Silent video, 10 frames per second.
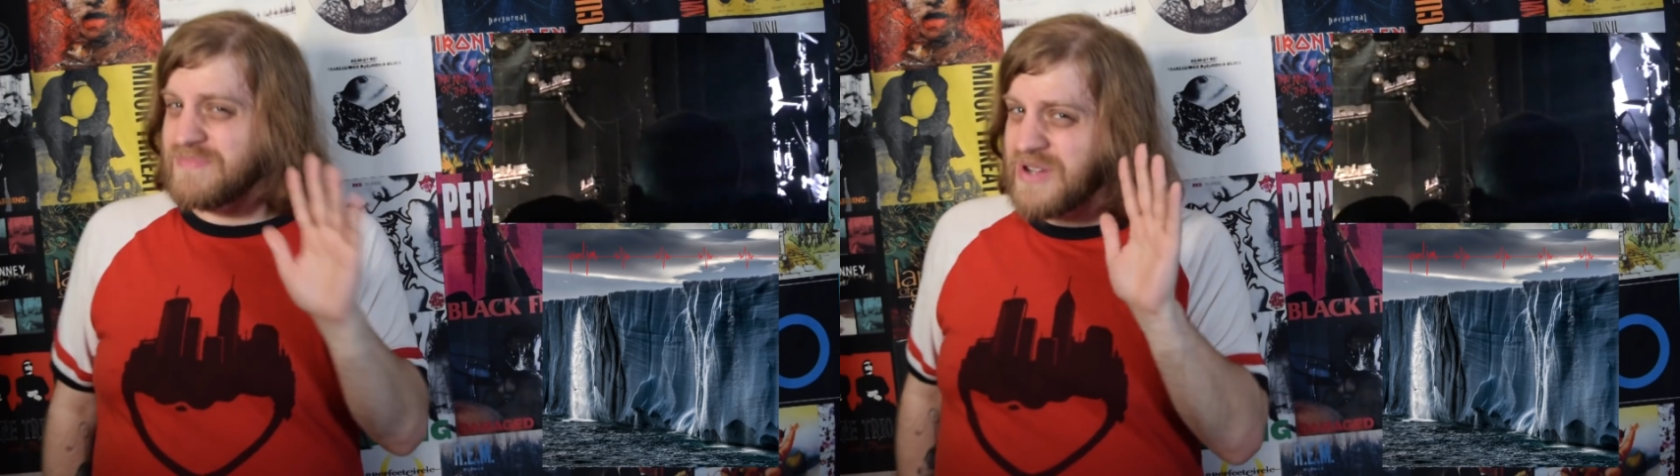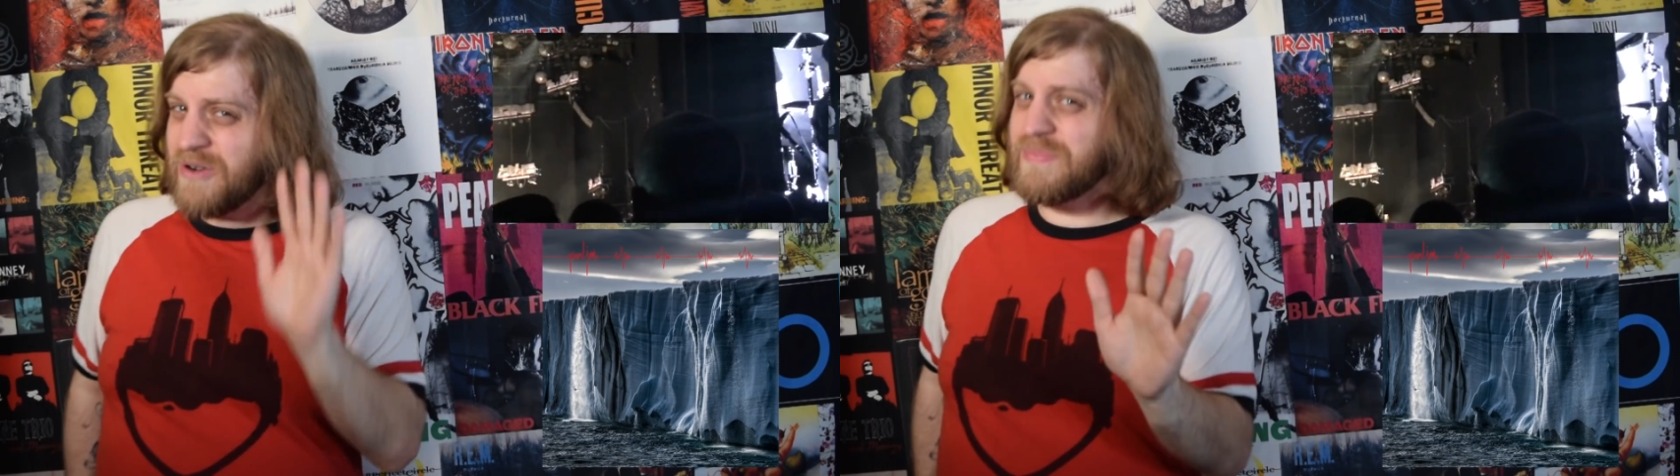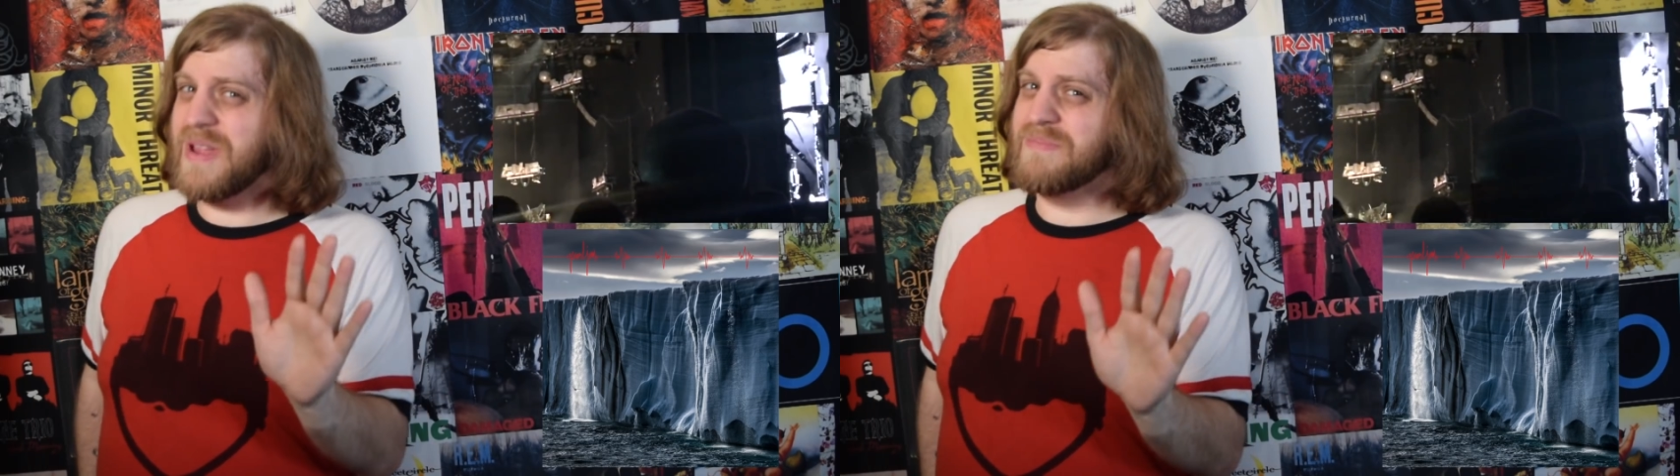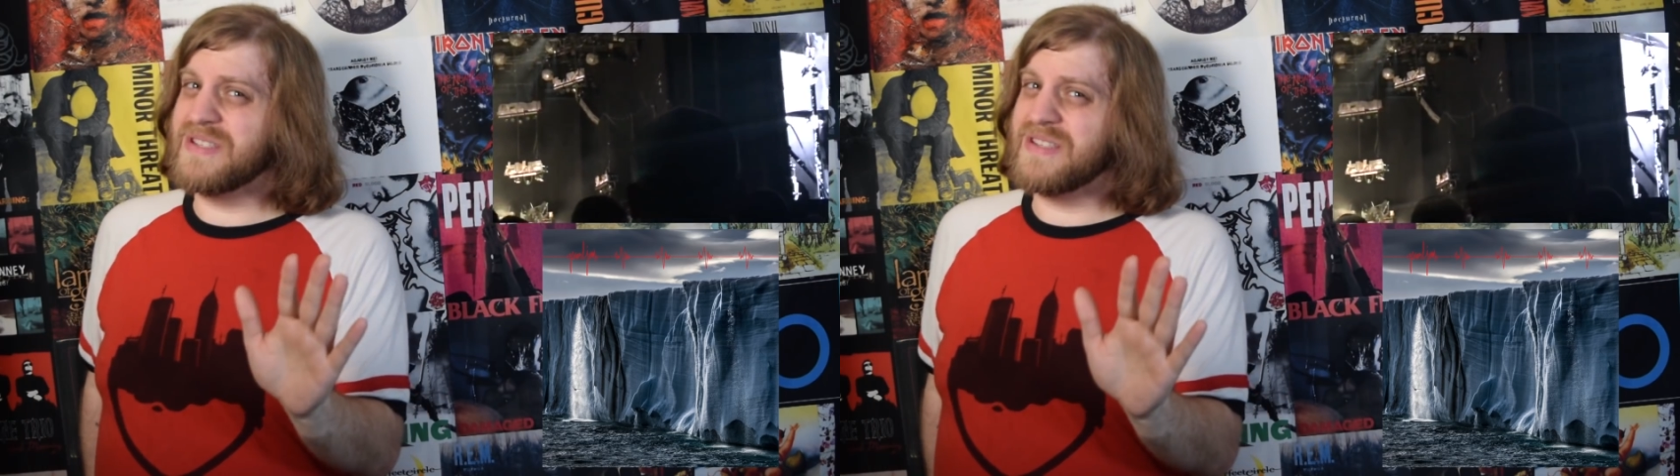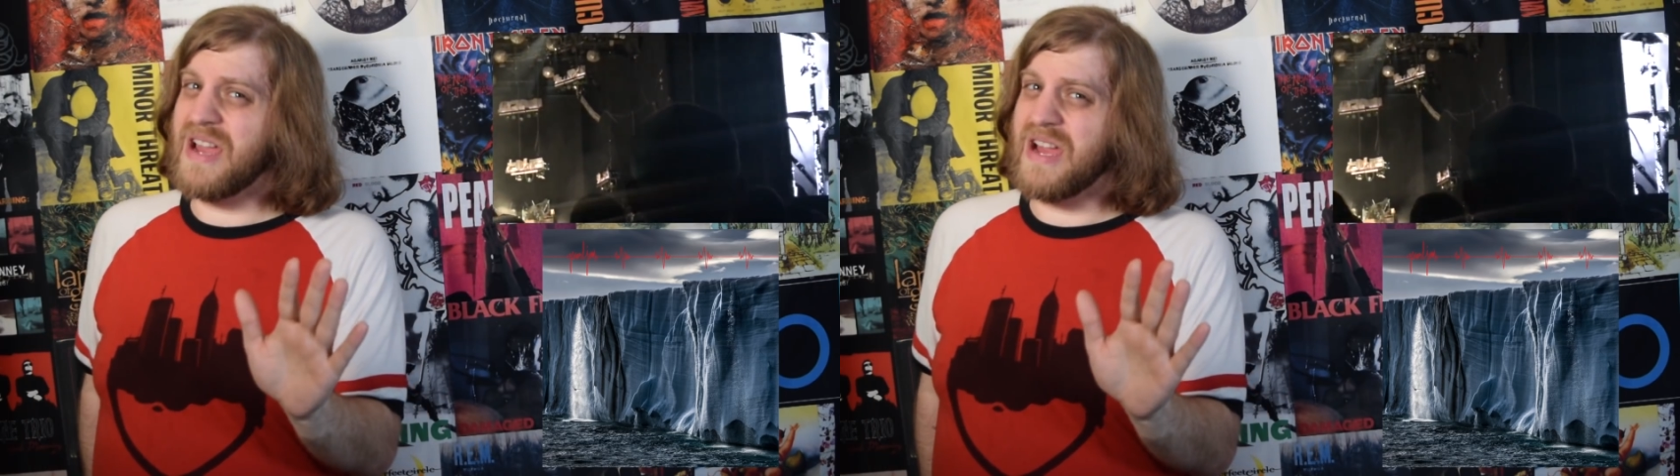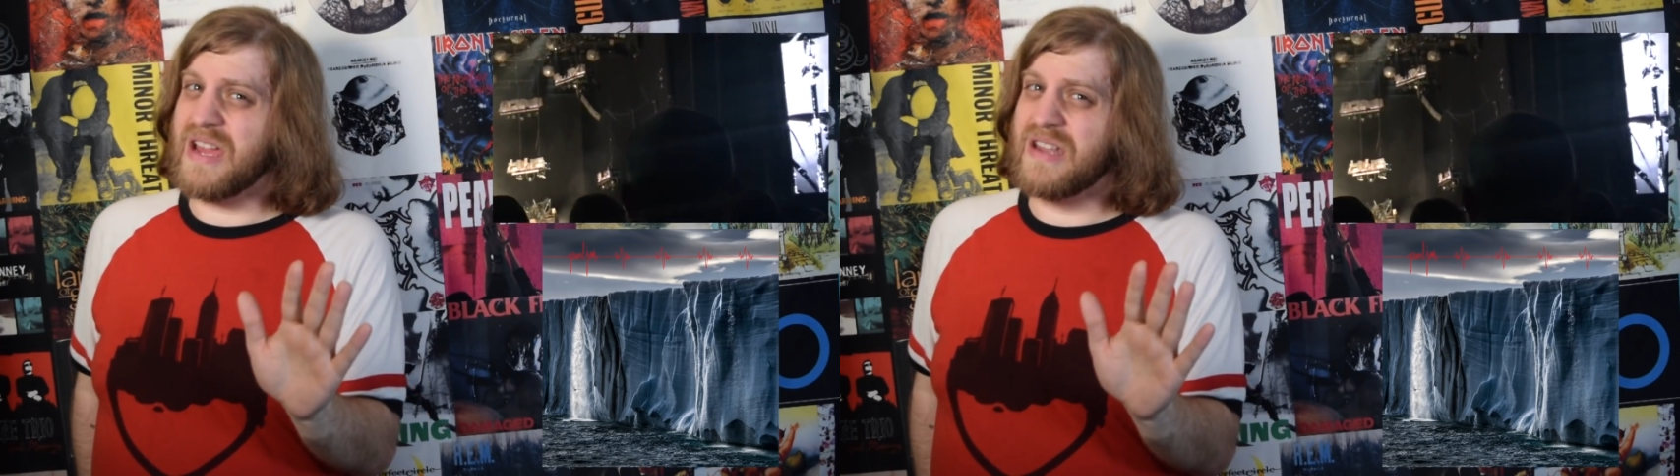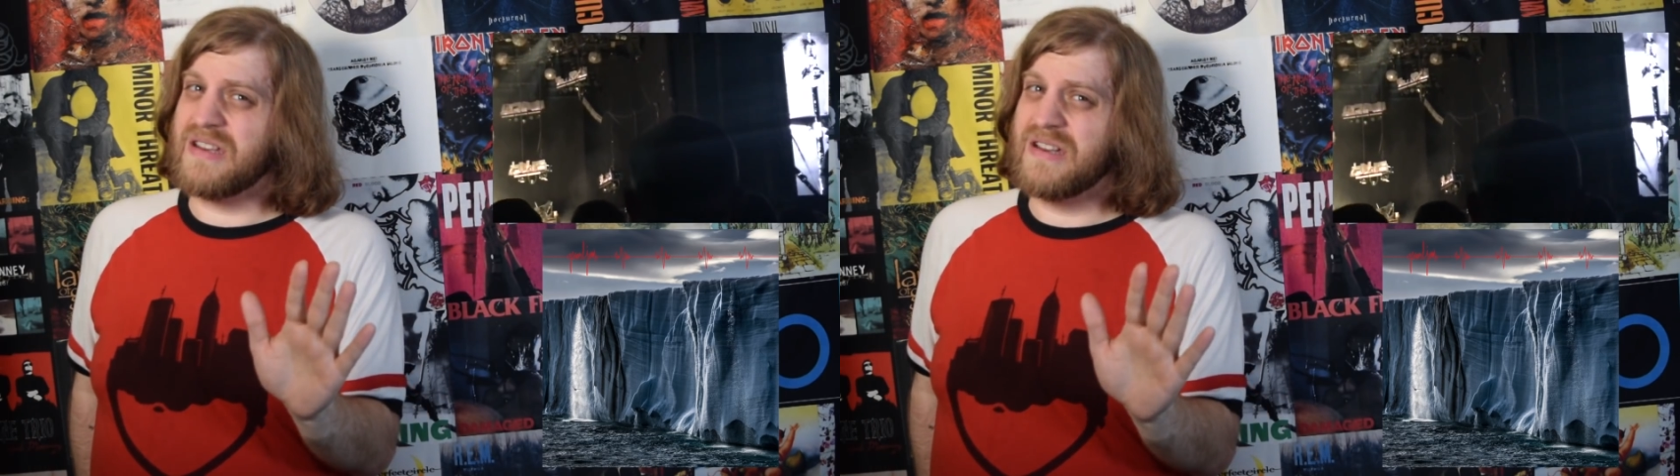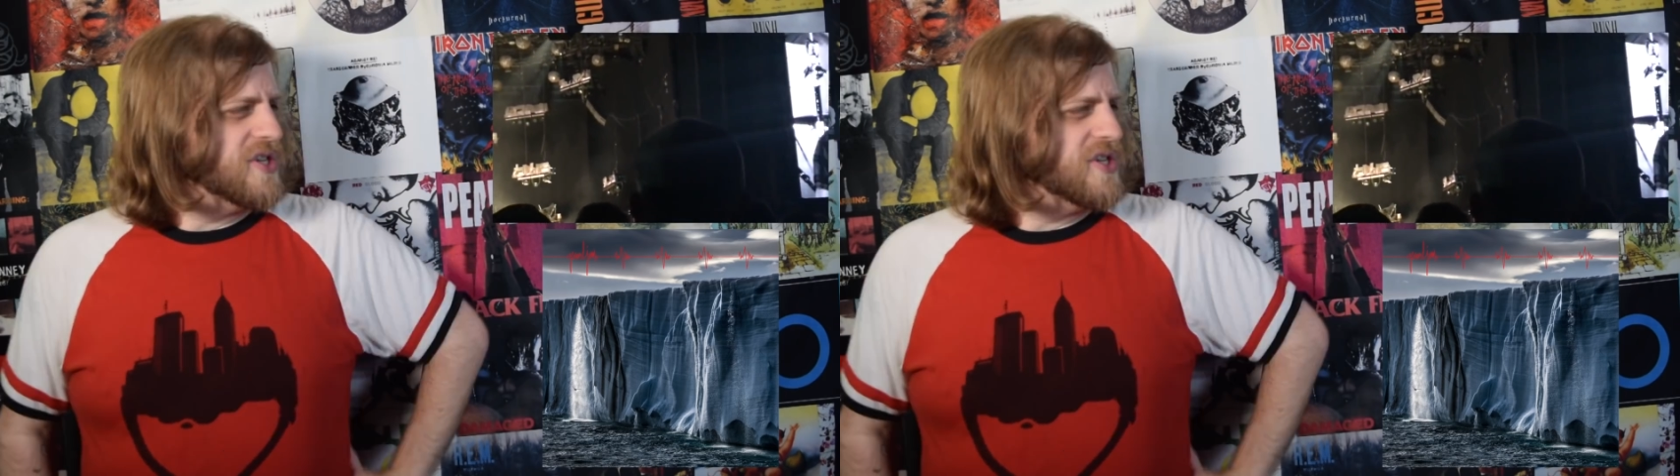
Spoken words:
Don't be mistaken.